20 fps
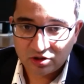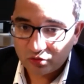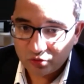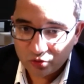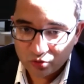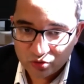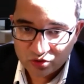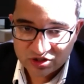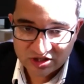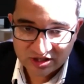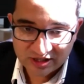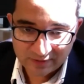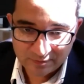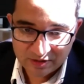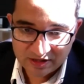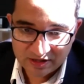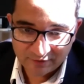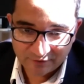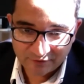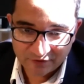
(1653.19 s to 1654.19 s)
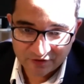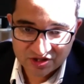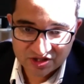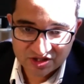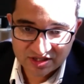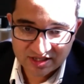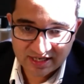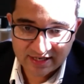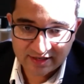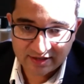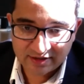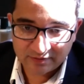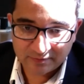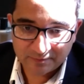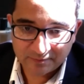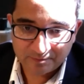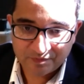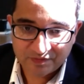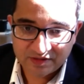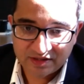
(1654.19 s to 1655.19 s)
Who's going to be the first to get it?
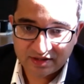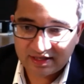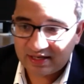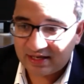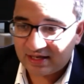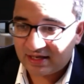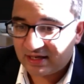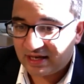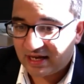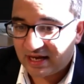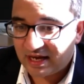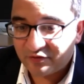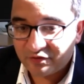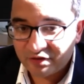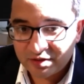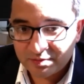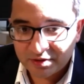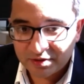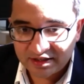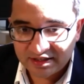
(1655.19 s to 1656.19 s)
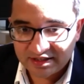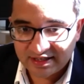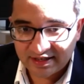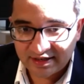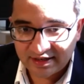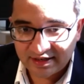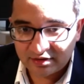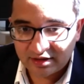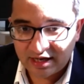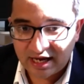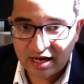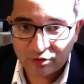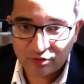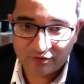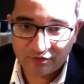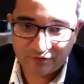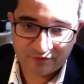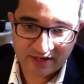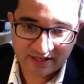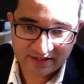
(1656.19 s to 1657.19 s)
Can everybody get it? How
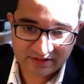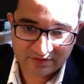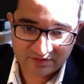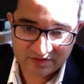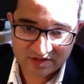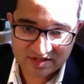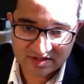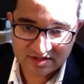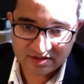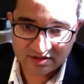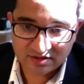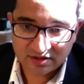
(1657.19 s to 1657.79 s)
effective is it?